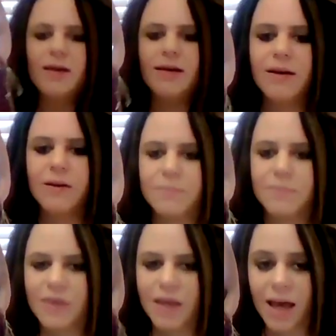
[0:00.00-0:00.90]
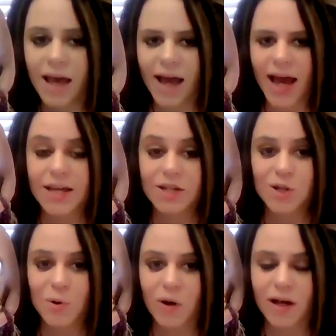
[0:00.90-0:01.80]
and you
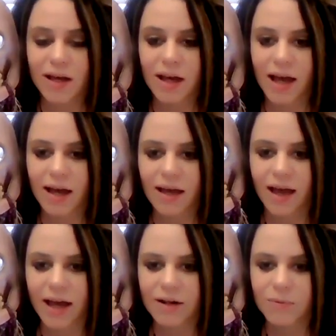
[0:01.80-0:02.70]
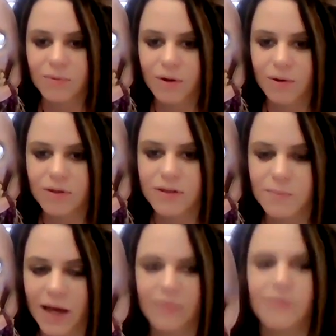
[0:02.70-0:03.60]
know what? I don't know,
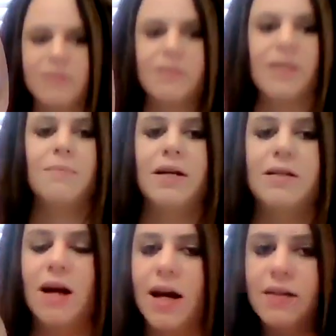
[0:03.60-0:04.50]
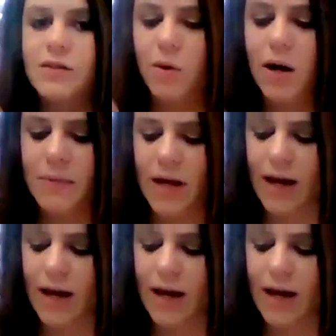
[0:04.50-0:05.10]
this thing might die. So I'm gonna